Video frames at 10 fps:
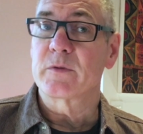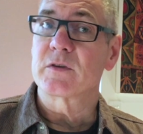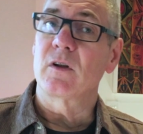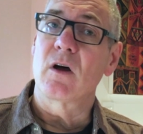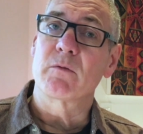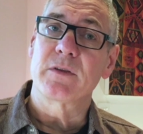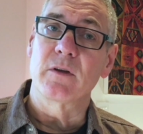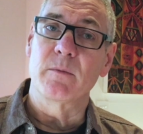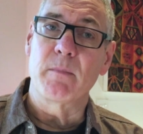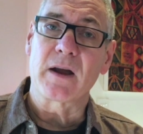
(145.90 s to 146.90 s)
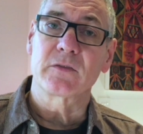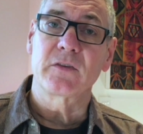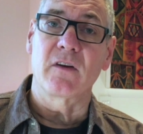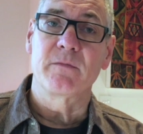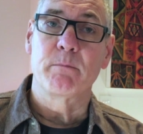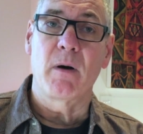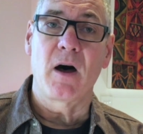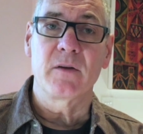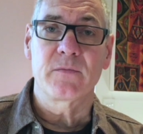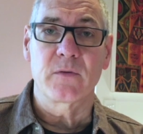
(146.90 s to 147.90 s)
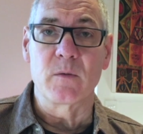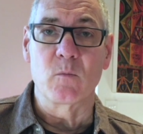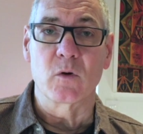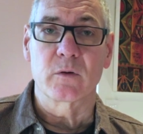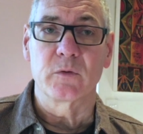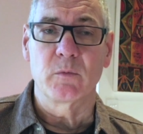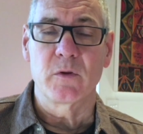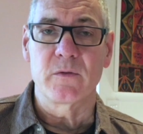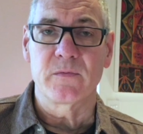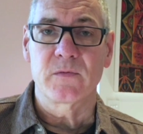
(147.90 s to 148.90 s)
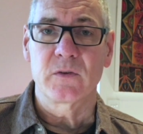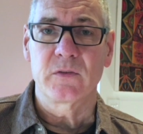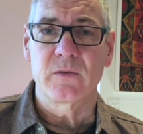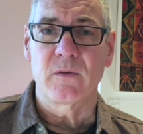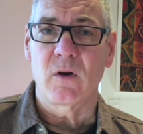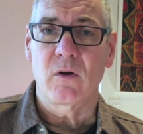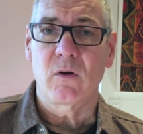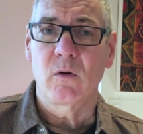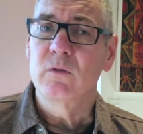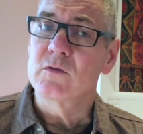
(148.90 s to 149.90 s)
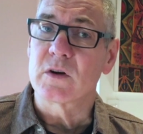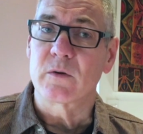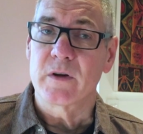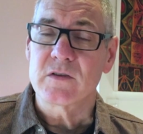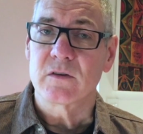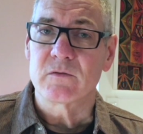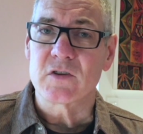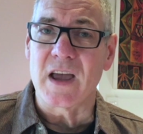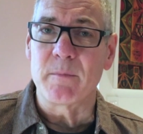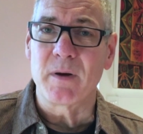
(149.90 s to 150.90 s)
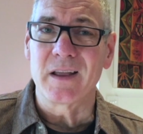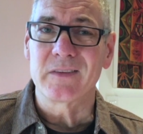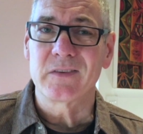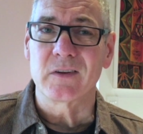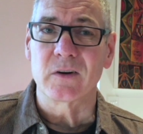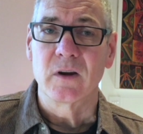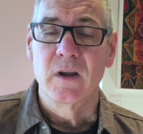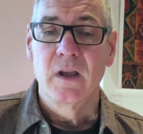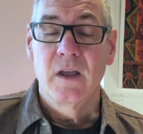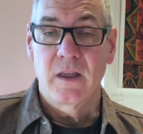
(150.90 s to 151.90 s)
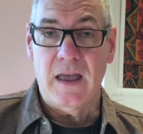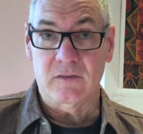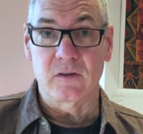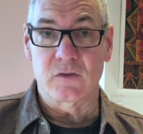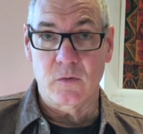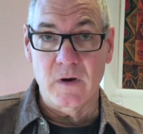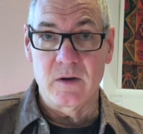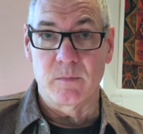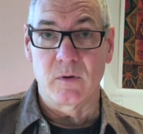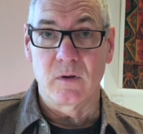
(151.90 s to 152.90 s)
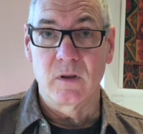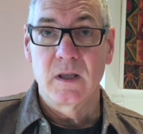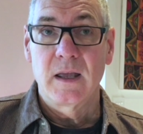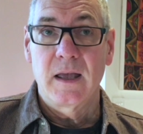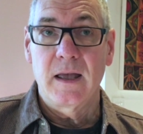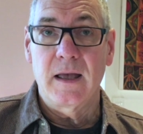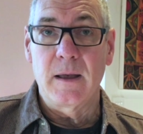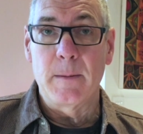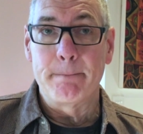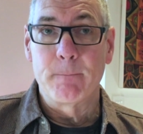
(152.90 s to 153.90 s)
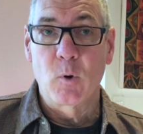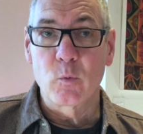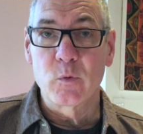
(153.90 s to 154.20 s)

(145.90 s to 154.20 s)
which along with the Microsoft bot framework was one of the first of a whole new generation of chatbots that are actually trainable. Um, more